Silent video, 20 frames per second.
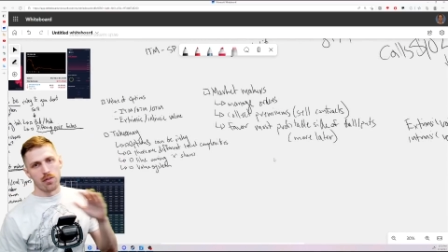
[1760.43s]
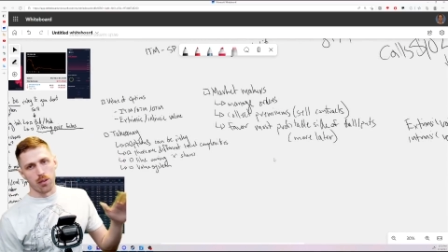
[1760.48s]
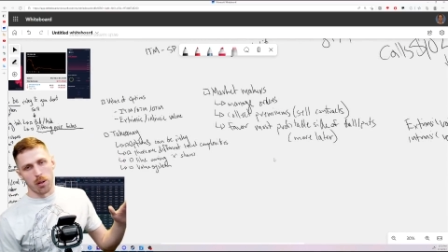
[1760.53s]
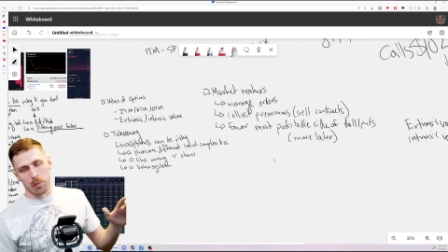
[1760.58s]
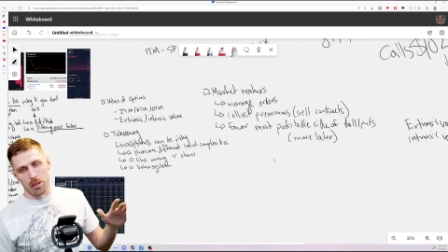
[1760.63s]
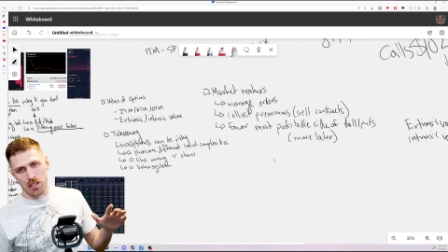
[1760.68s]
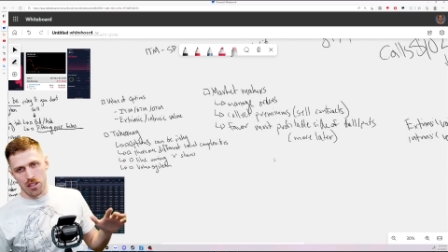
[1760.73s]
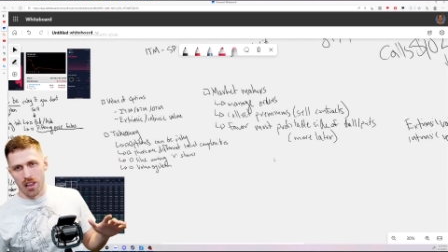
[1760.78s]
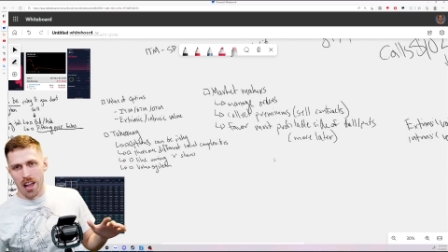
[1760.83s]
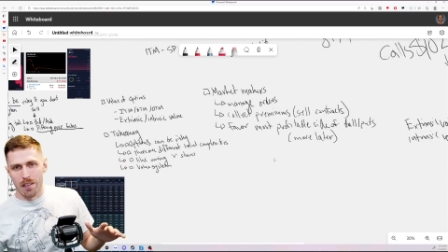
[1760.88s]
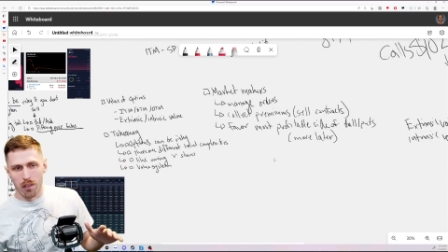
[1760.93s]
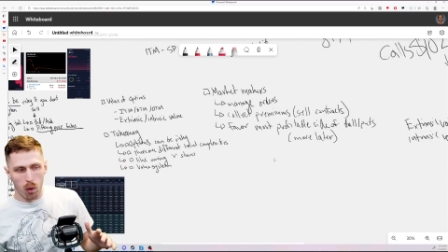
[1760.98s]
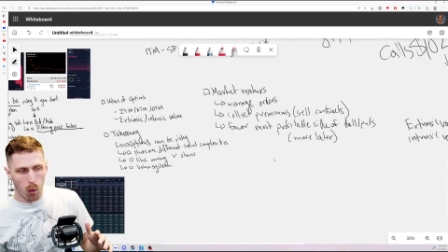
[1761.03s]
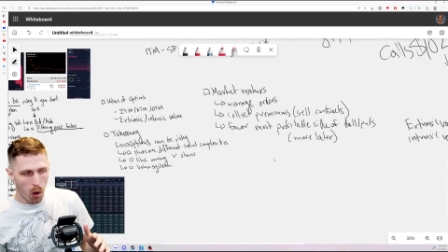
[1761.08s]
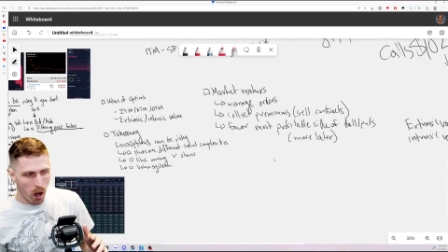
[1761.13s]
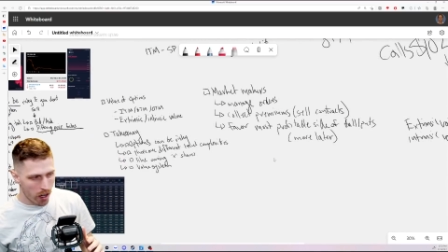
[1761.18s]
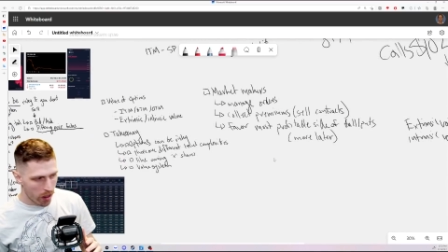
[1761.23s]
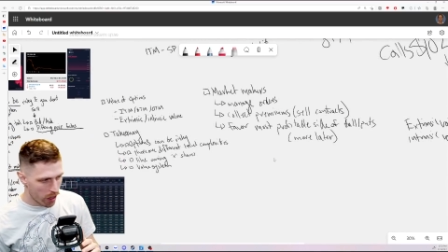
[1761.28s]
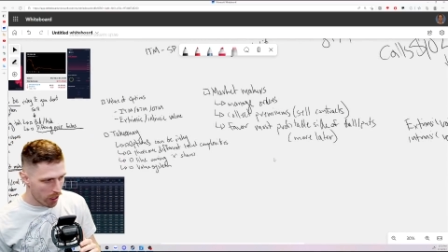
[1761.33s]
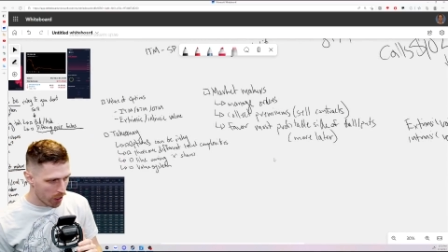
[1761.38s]
from this level
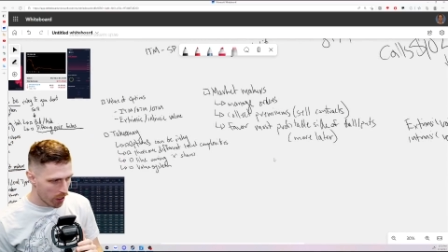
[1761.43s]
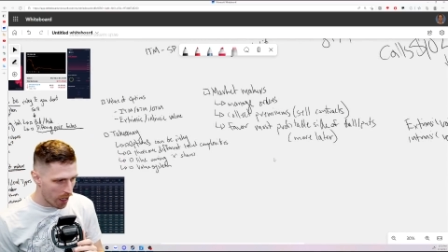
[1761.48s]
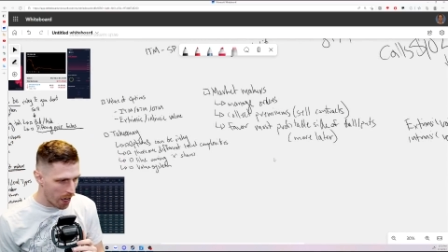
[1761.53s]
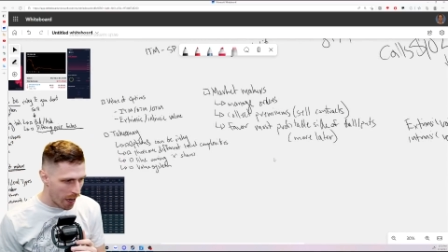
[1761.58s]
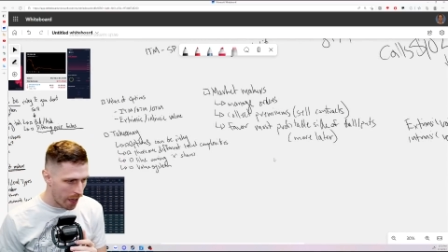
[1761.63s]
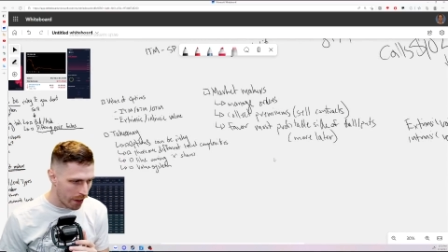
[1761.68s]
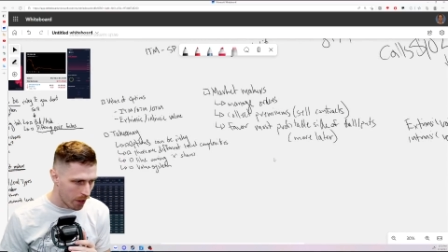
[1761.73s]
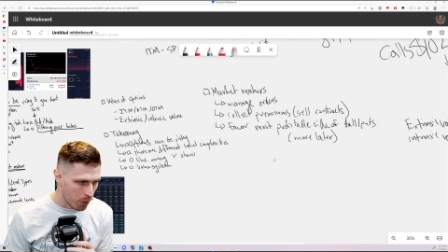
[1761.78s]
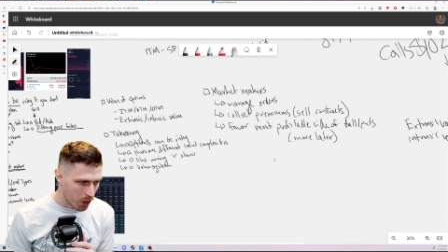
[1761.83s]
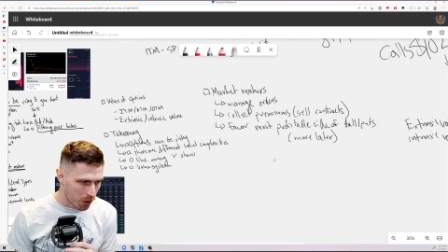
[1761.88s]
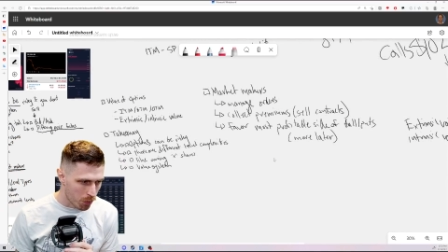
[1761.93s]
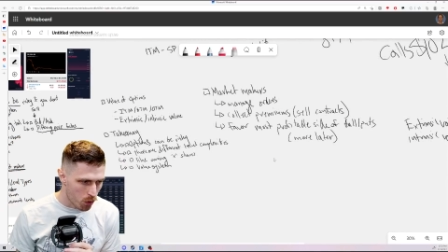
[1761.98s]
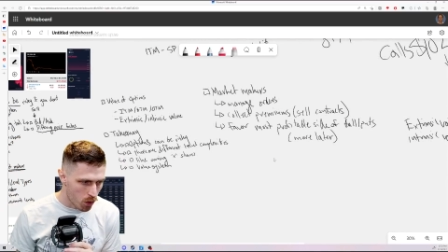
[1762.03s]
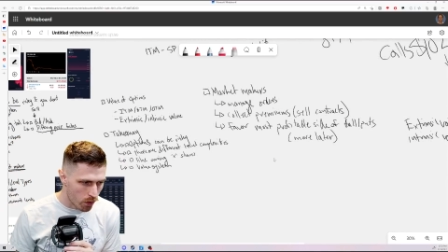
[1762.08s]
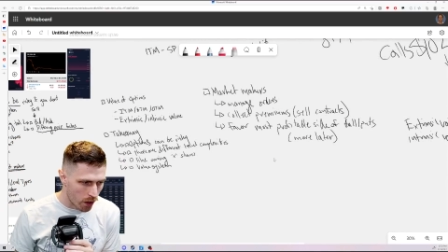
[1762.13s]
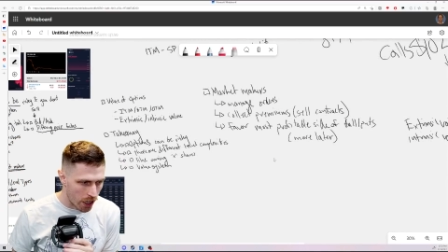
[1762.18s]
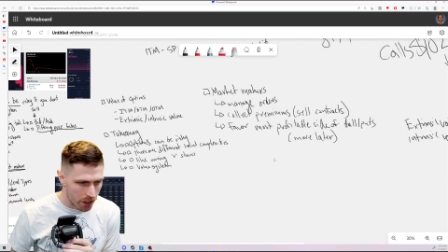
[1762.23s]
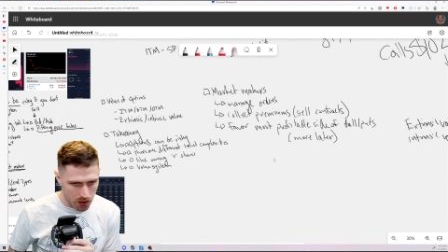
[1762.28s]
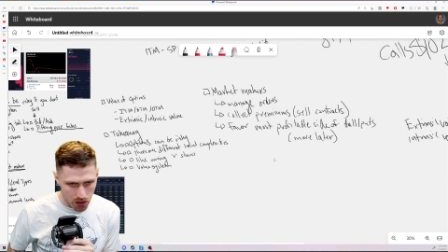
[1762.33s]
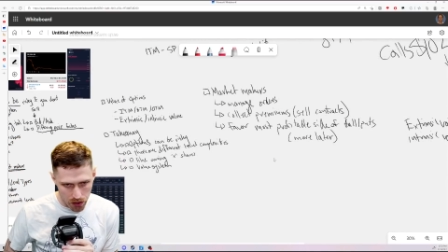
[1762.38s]
one, and then we can move
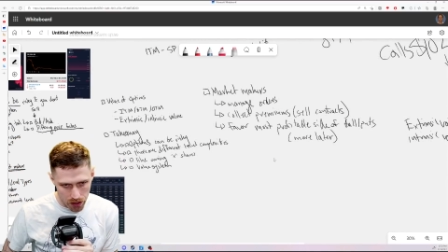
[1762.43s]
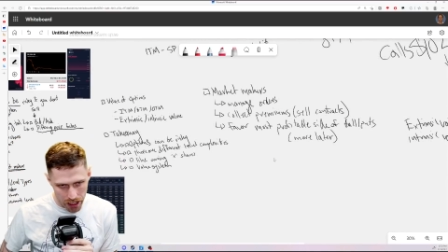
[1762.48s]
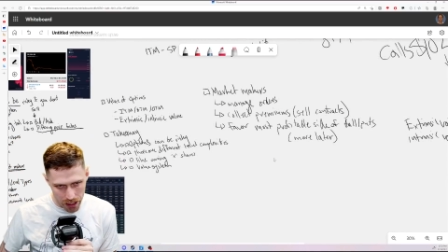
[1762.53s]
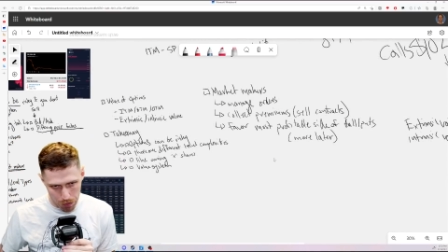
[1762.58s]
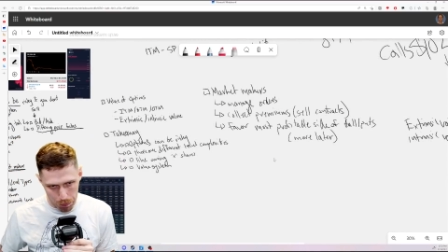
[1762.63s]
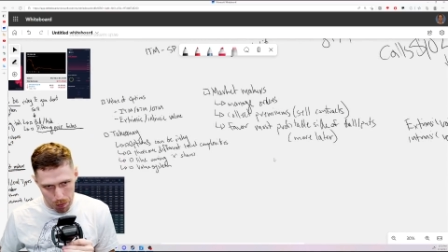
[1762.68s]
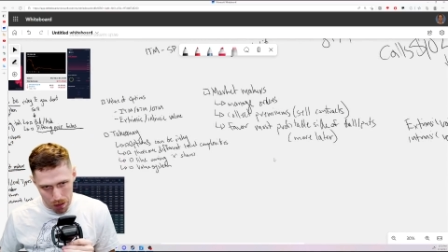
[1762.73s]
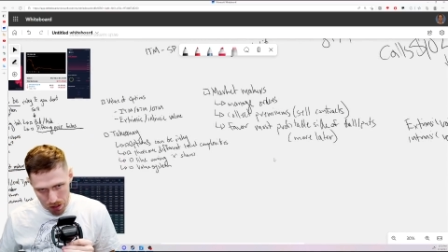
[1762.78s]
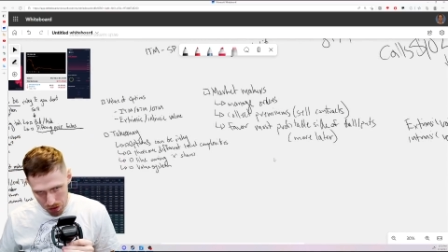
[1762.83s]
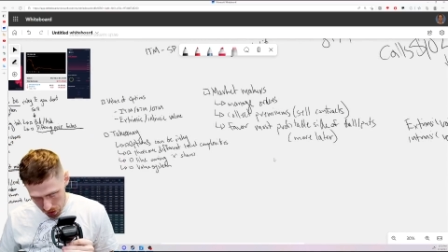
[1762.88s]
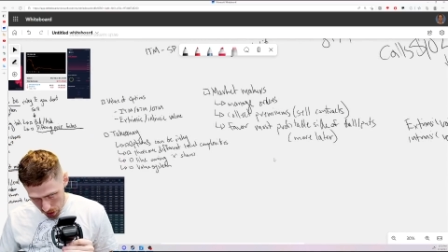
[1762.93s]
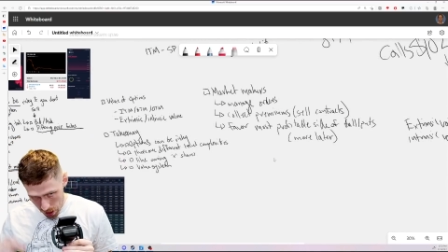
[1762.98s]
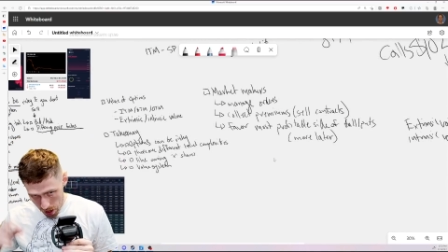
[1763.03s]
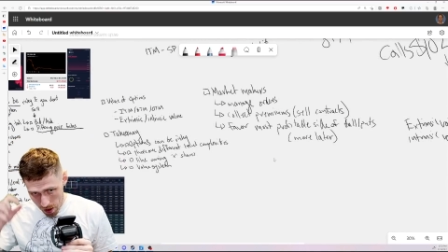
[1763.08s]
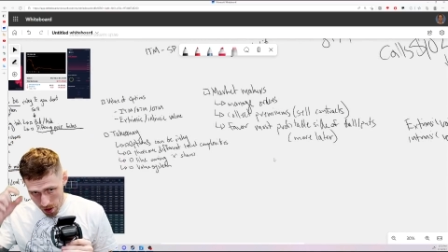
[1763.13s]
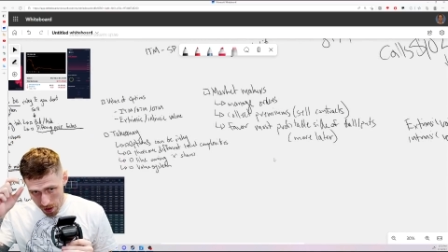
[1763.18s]
on to the next piece.